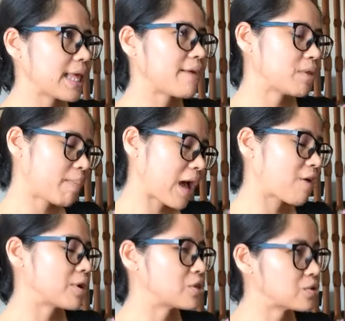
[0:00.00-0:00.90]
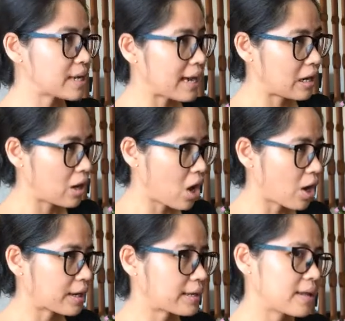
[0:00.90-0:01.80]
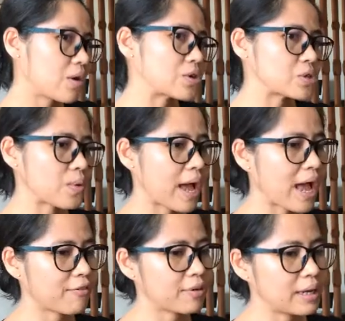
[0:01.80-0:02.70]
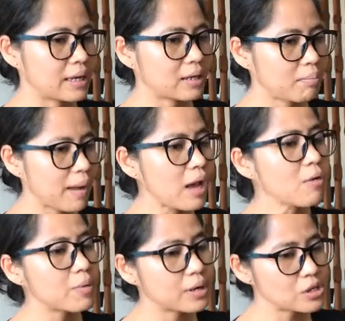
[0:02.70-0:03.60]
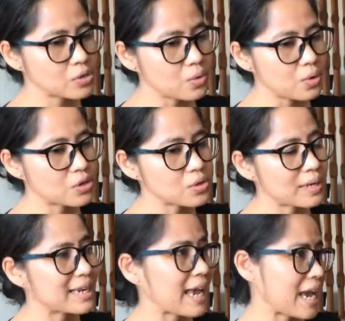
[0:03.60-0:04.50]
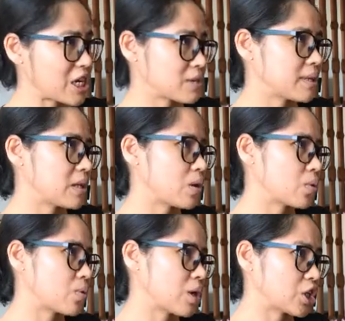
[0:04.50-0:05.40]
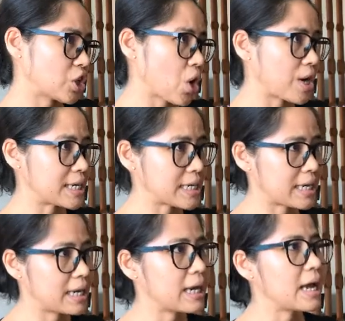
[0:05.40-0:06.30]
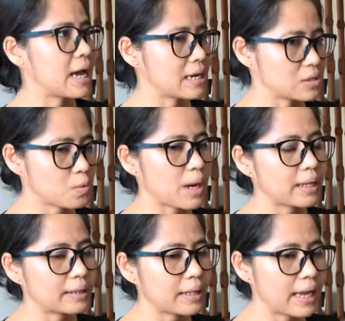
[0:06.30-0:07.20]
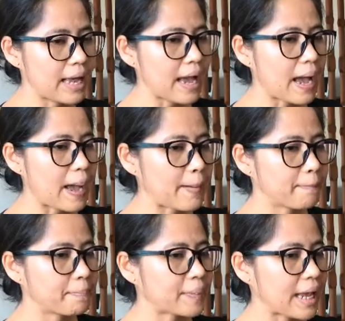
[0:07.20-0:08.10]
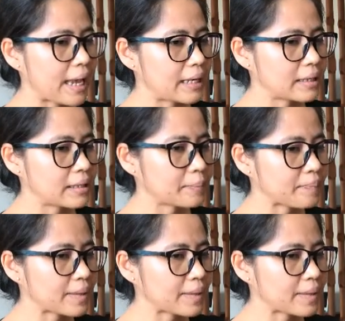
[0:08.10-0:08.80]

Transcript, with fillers: they have the power to dialogue they also have the powers to also engage with the local authority as well um, and